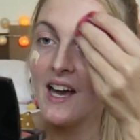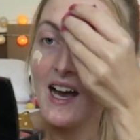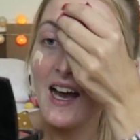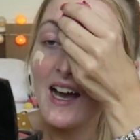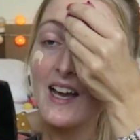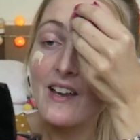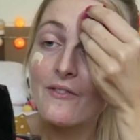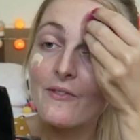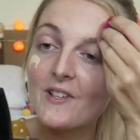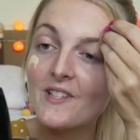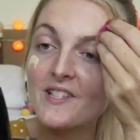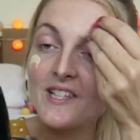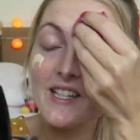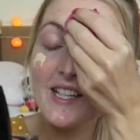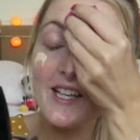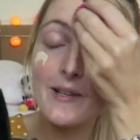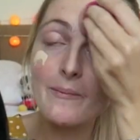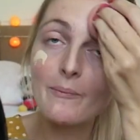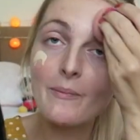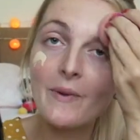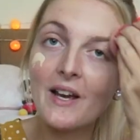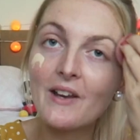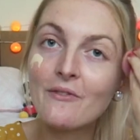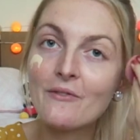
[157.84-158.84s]
I
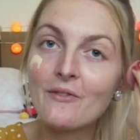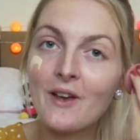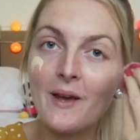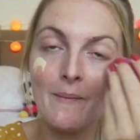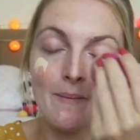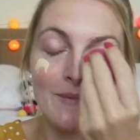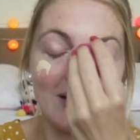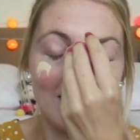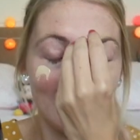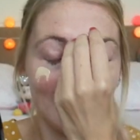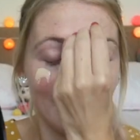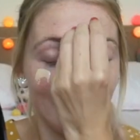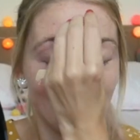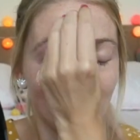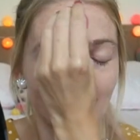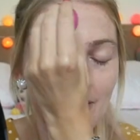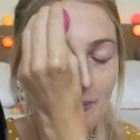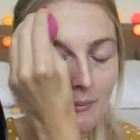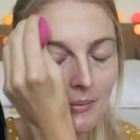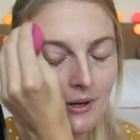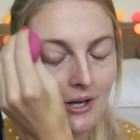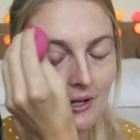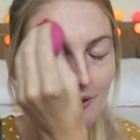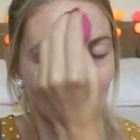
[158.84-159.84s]
visited my family
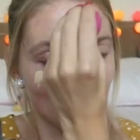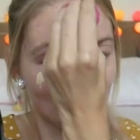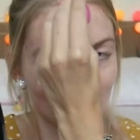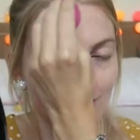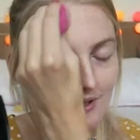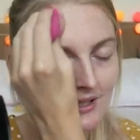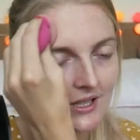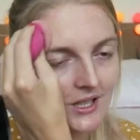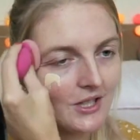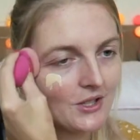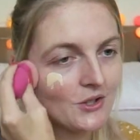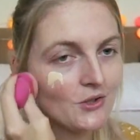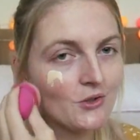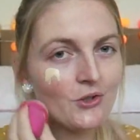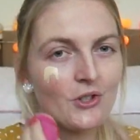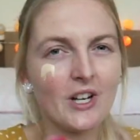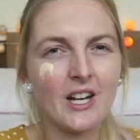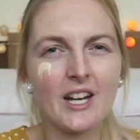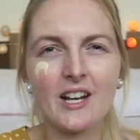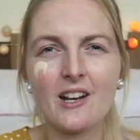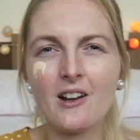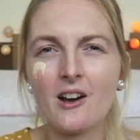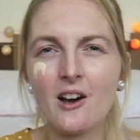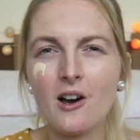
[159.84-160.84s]
about
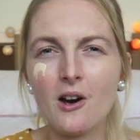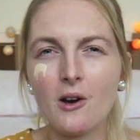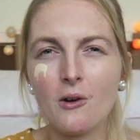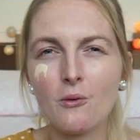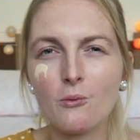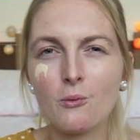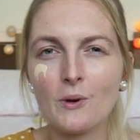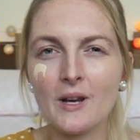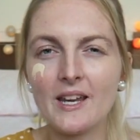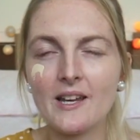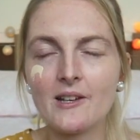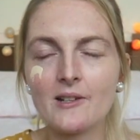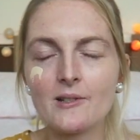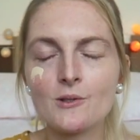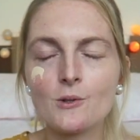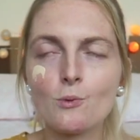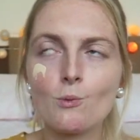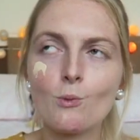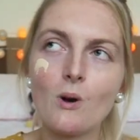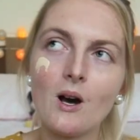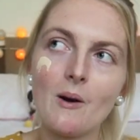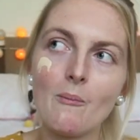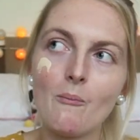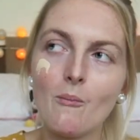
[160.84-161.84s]
3.5
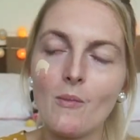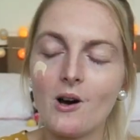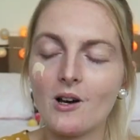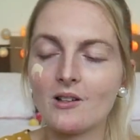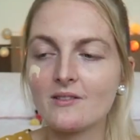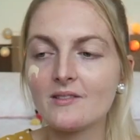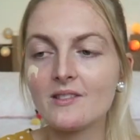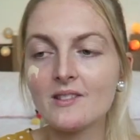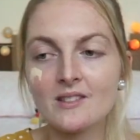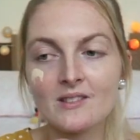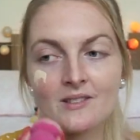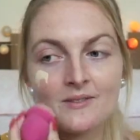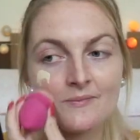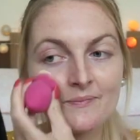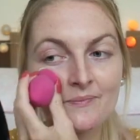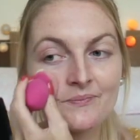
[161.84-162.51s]
weeks, 1 month.